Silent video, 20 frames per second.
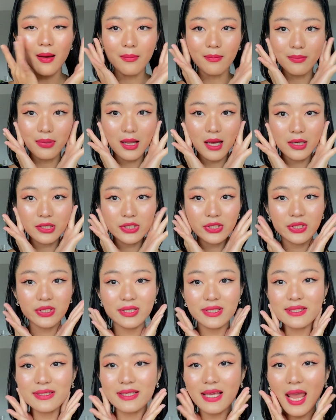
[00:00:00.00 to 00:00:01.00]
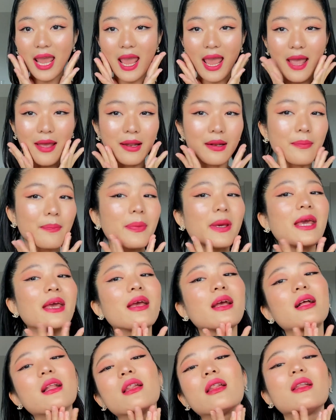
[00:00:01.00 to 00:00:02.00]
blushes, and
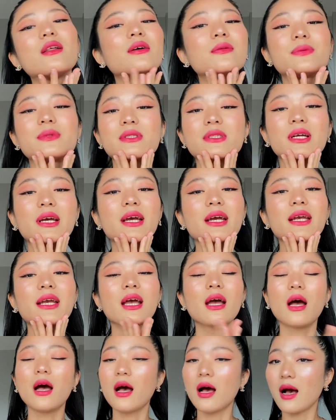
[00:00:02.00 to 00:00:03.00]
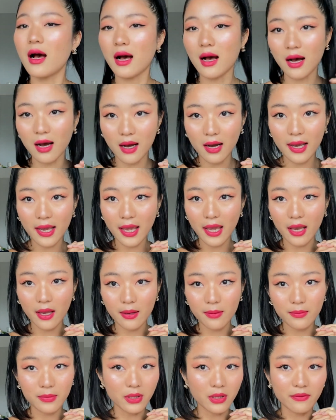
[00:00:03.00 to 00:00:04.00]
pink lipstick. I
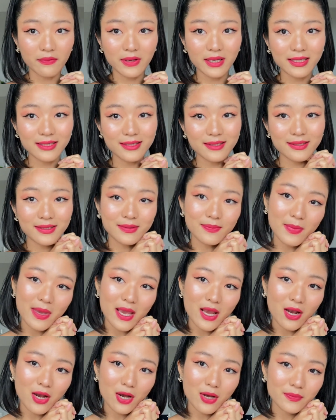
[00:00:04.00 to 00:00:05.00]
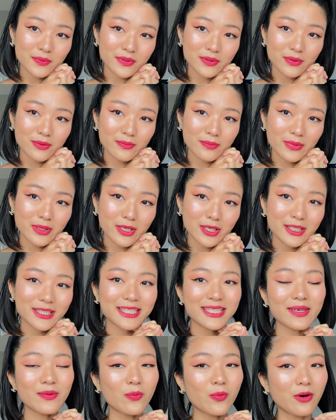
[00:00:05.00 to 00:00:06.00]
am loving this makeup so
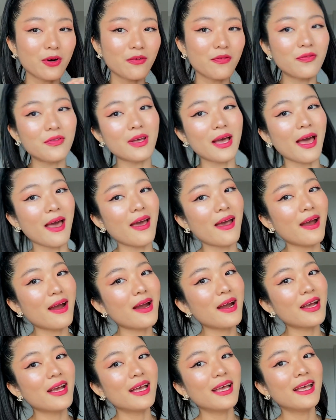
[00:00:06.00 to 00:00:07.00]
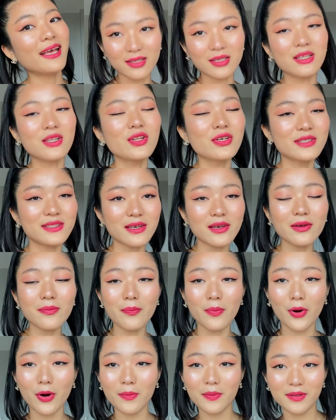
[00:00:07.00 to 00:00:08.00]
much with the hair. It looks like a
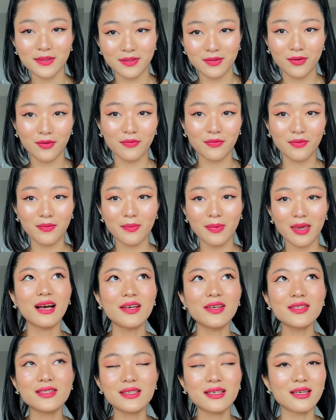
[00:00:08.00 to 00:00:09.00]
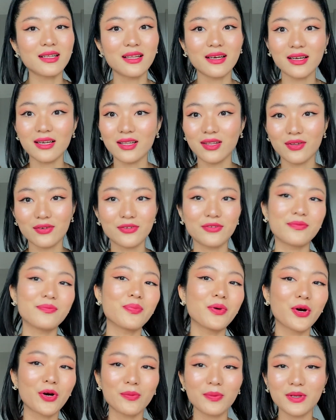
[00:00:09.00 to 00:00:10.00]
Barbie doll for me. I used to collect a lot of
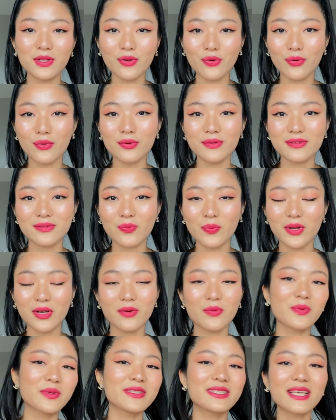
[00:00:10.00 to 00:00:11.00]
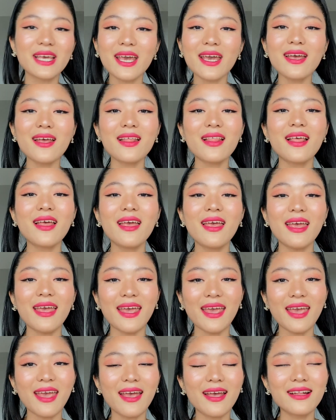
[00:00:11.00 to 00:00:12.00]
Barbie dolls when I was a kid,
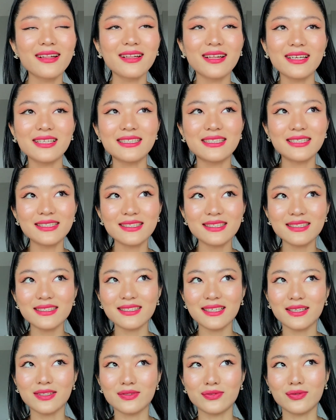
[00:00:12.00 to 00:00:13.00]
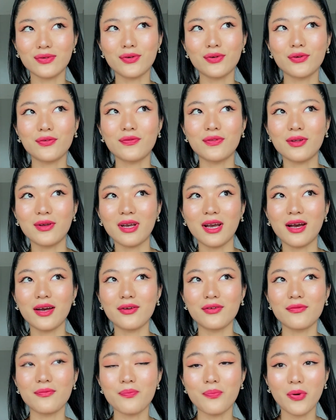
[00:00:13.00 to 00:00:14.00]
and like this is like sort of the
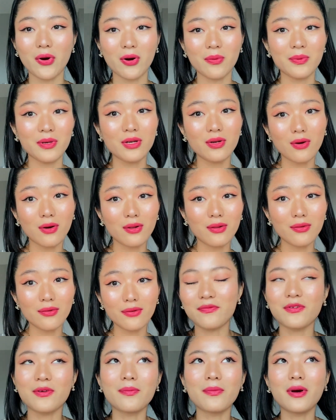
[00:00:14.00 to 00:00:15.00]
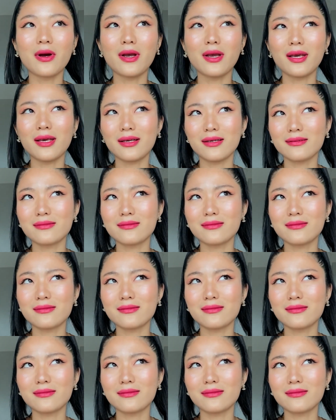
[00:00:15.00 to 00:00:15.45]
kind of Barbie doll look from my